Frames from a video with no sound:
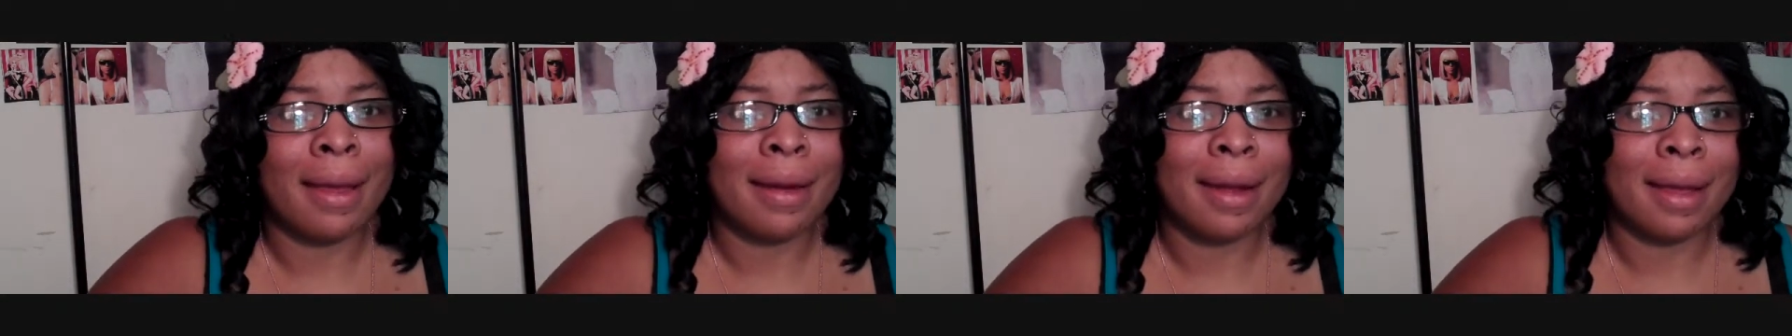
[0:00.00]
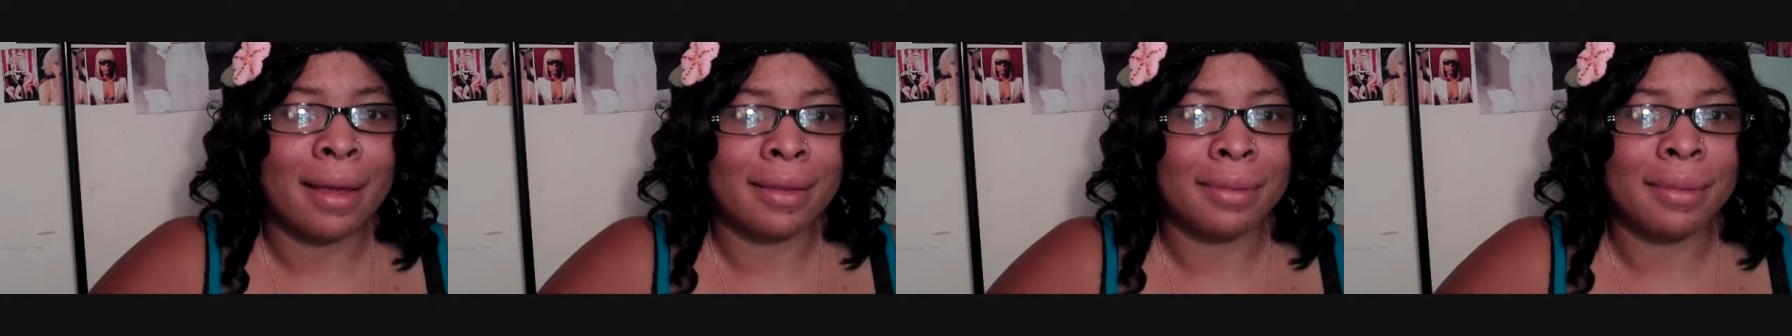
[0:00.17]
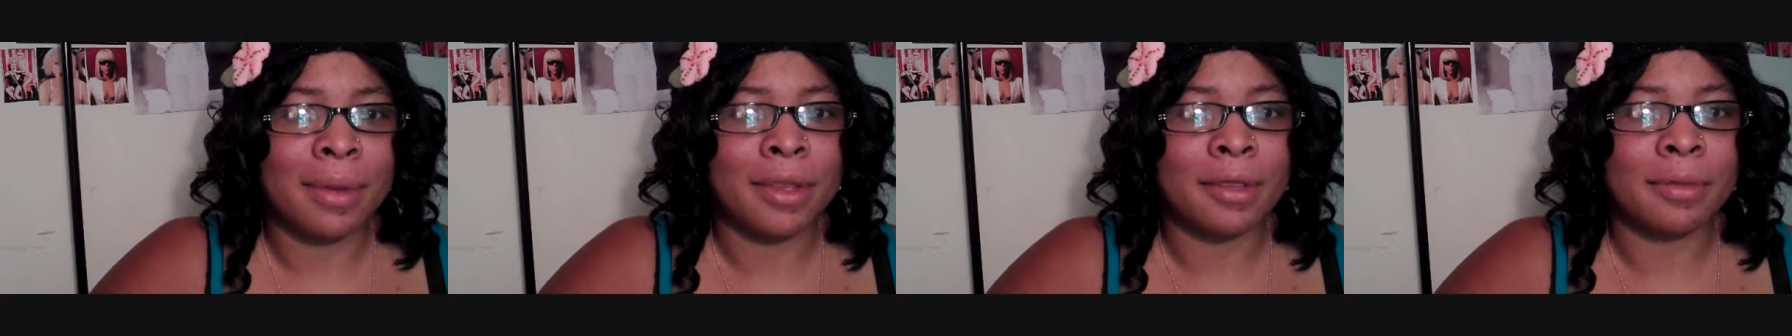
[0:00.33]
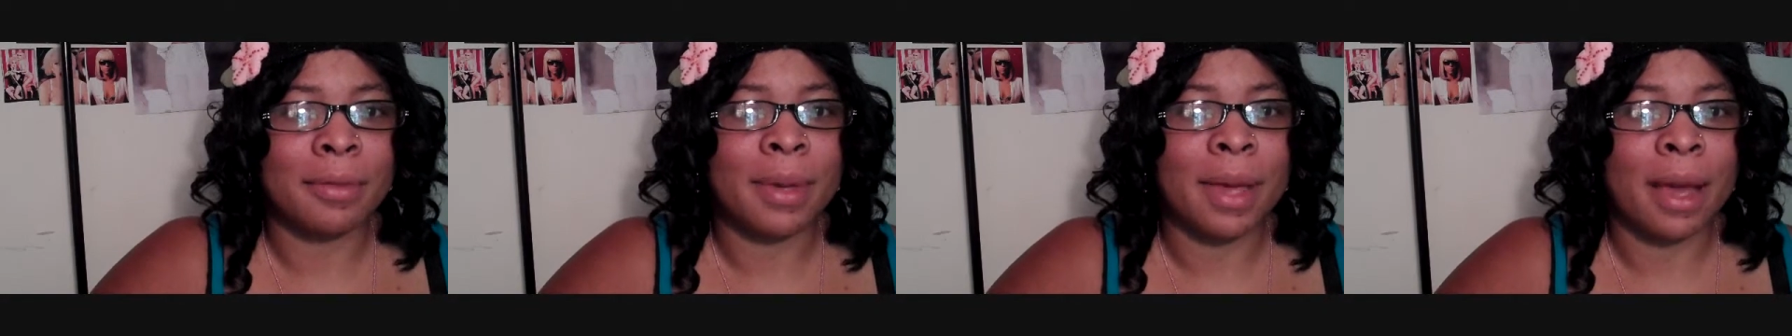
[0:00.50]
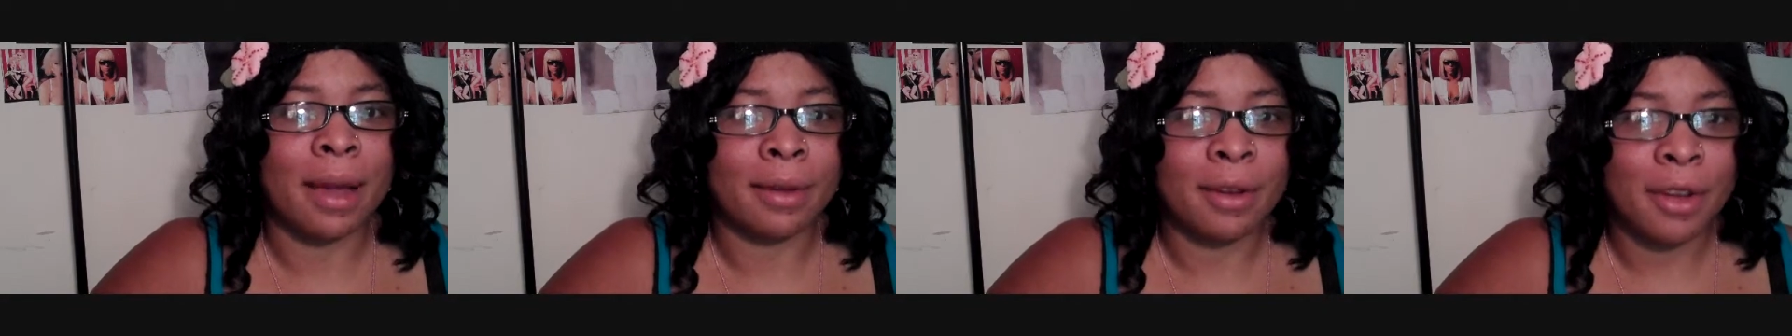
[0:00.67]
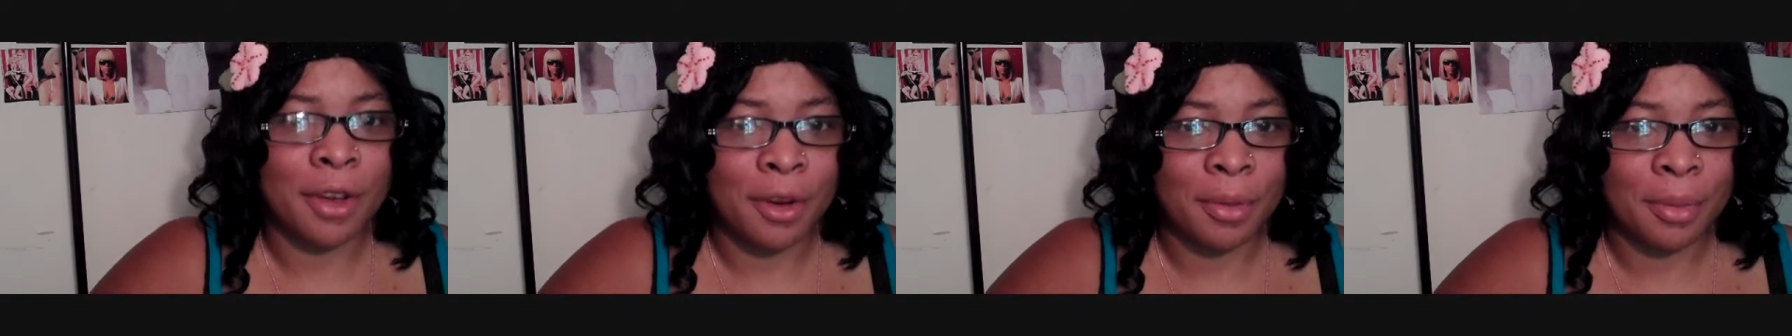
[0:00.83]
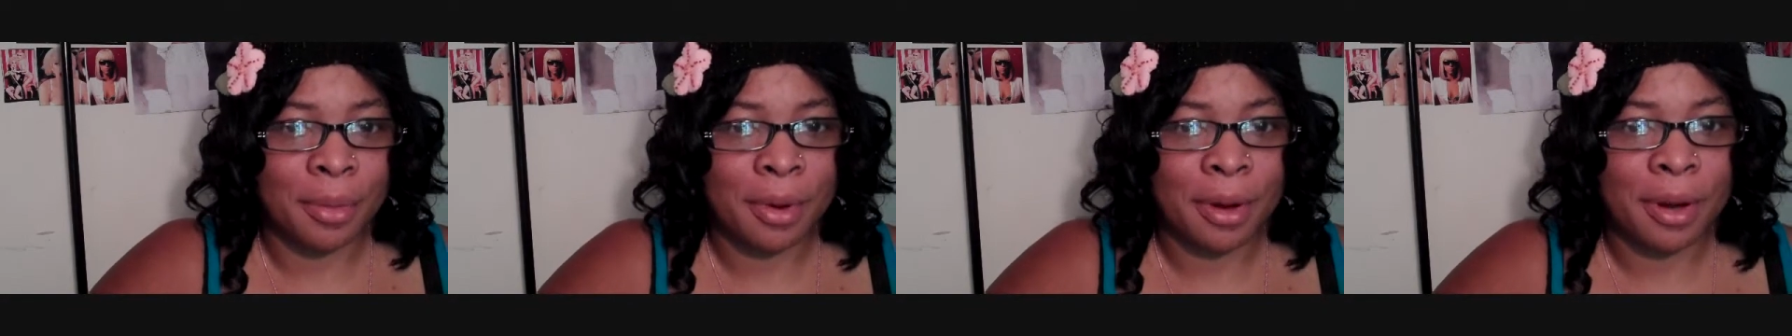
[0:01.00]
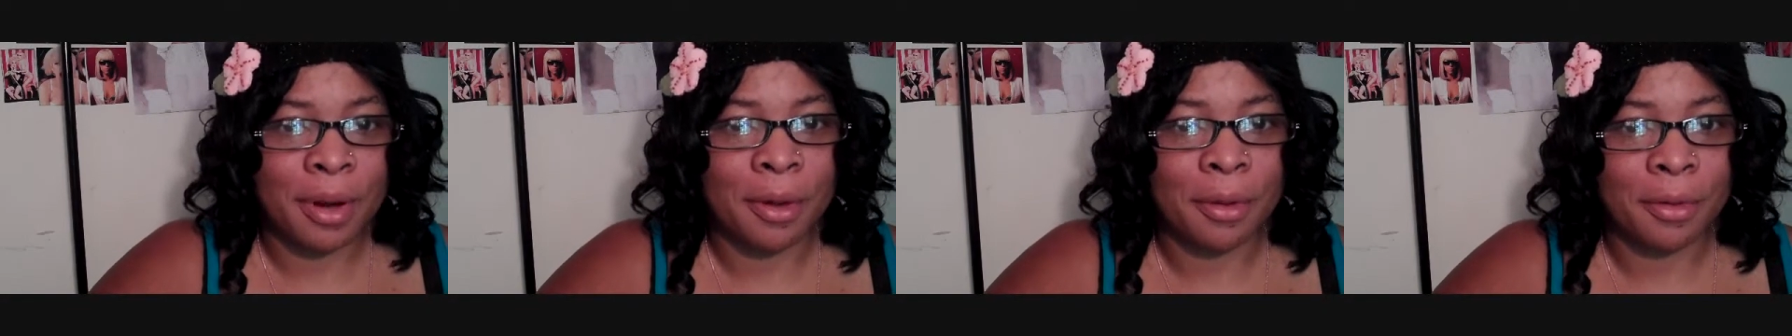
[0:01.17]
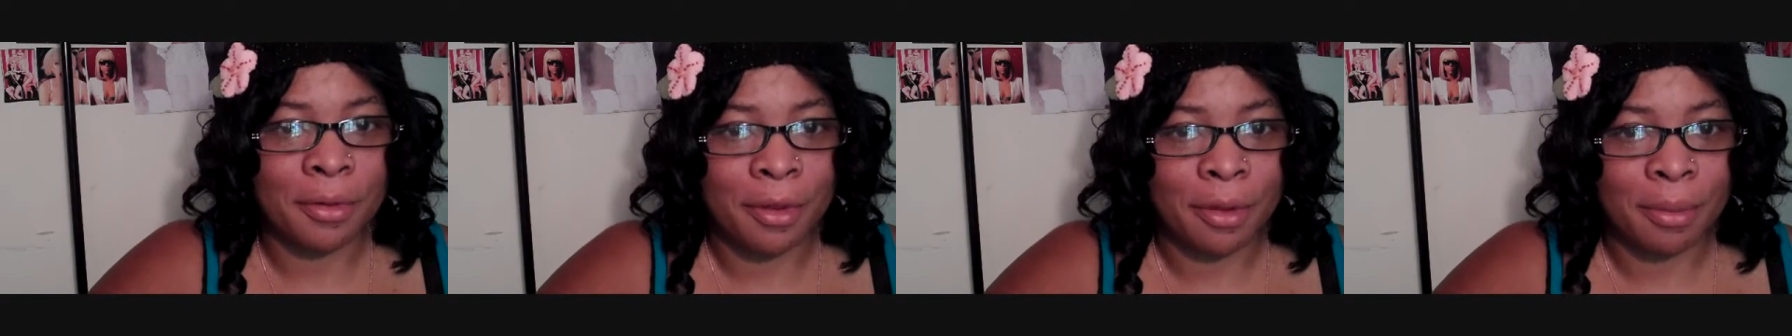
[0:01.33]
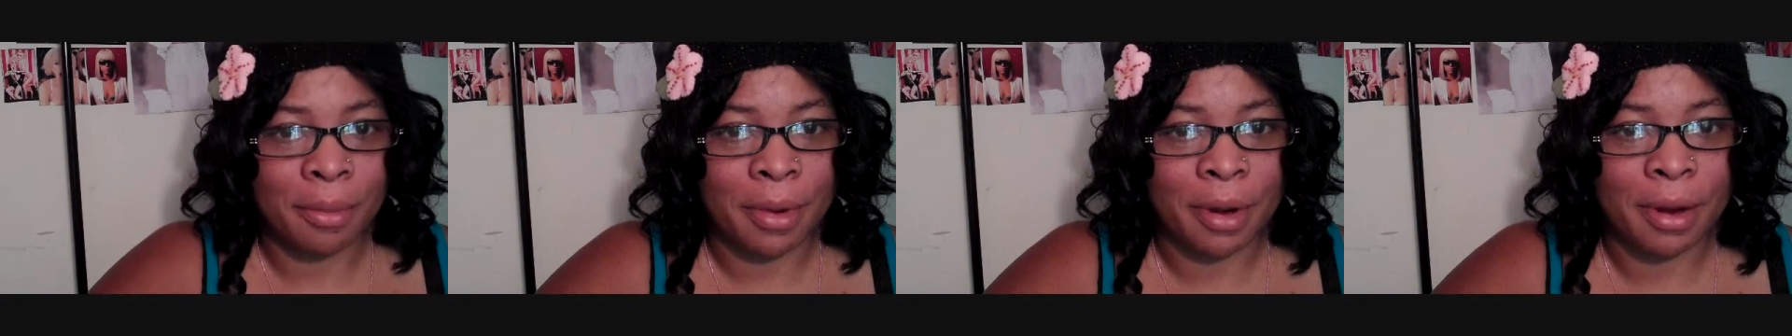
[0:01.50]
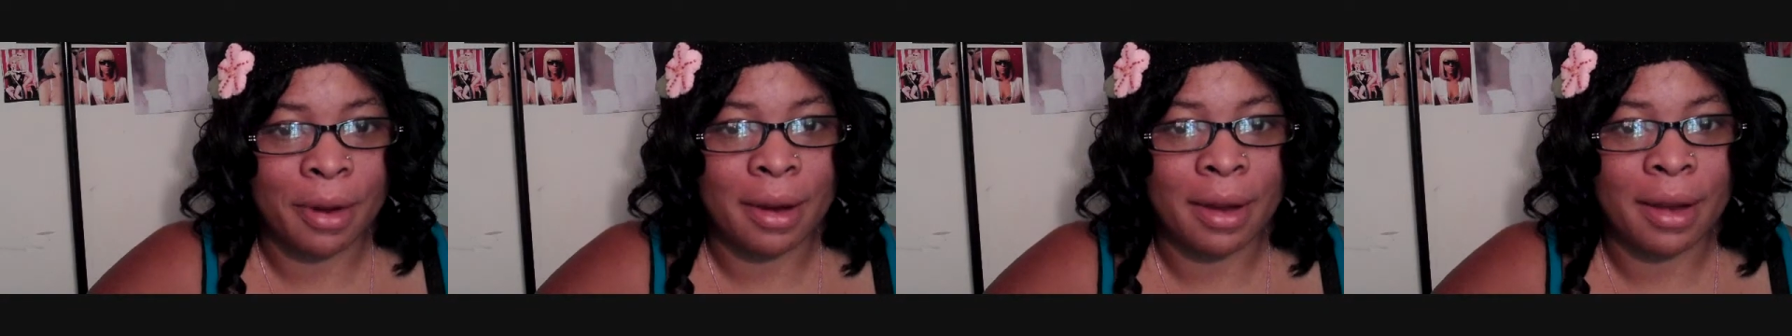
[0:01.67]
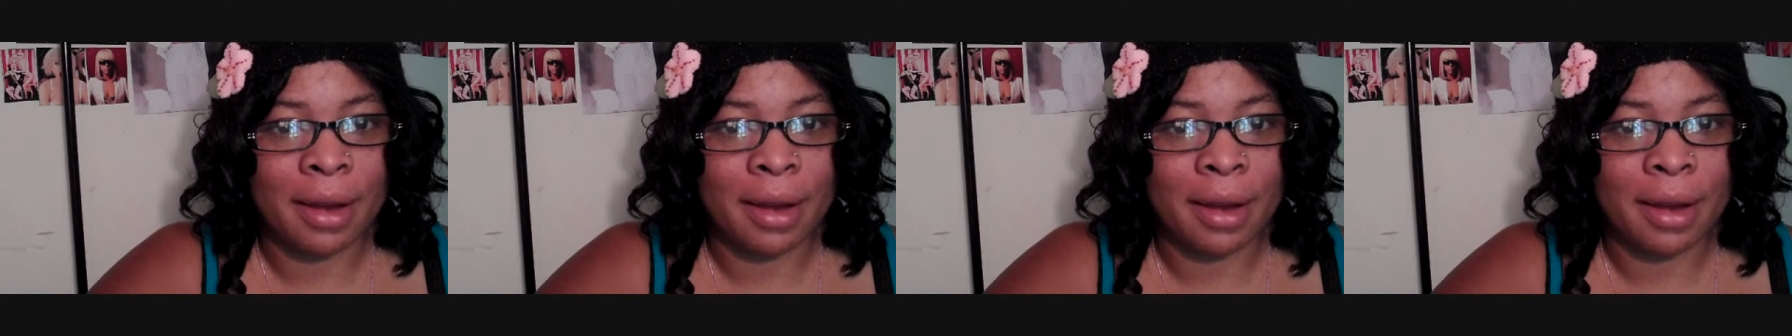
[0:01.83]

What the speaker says: Next month will be October, November,